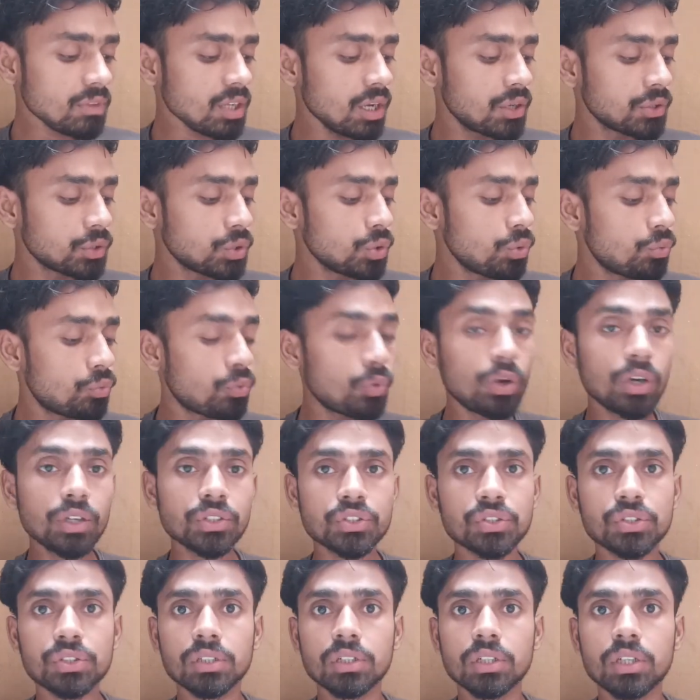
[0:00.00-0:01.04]
you
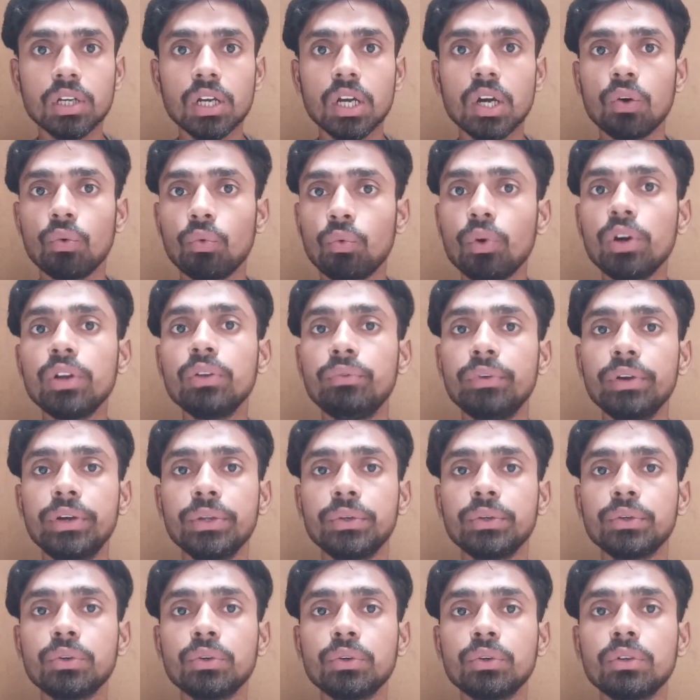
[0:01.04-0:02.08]
watched one
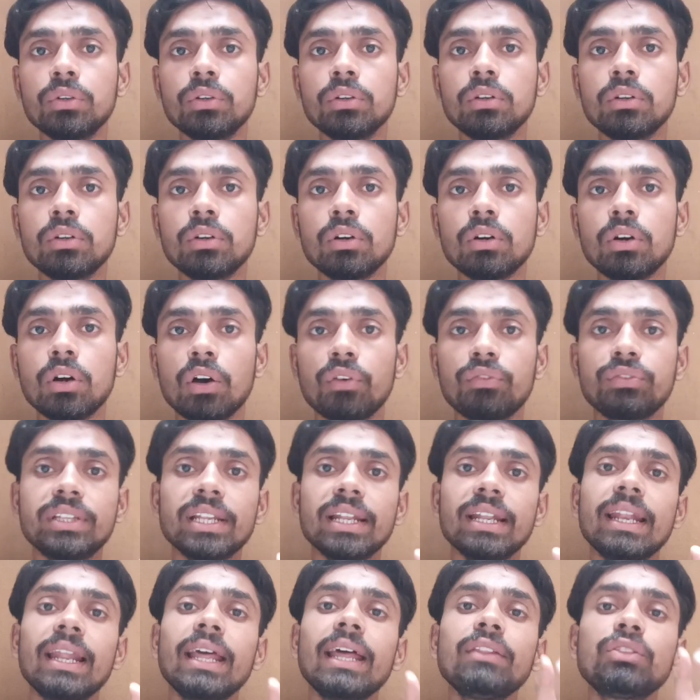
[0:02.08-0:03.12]
video of the
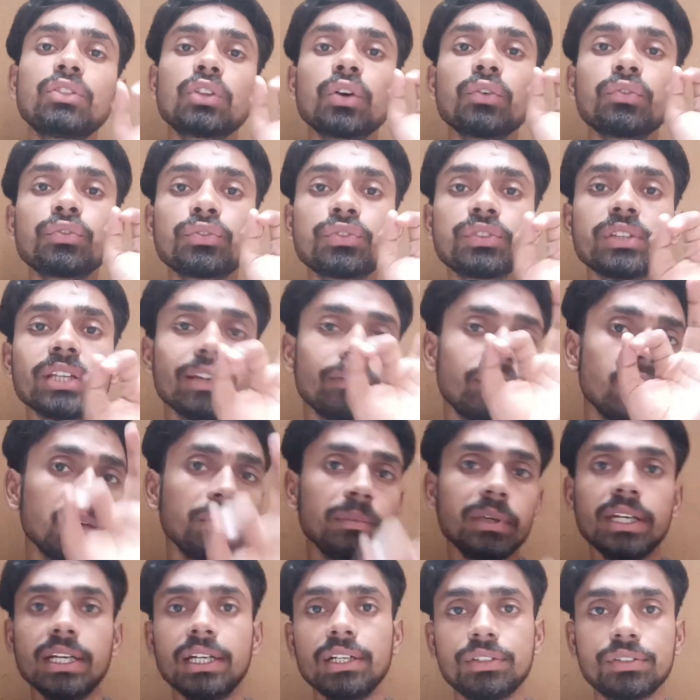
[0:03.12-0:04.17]
length of 7
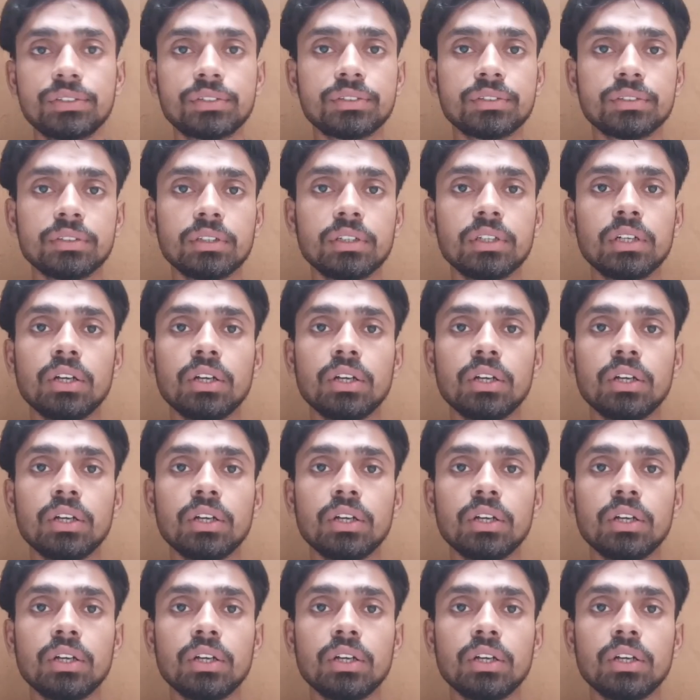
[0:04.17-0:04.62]
minutes,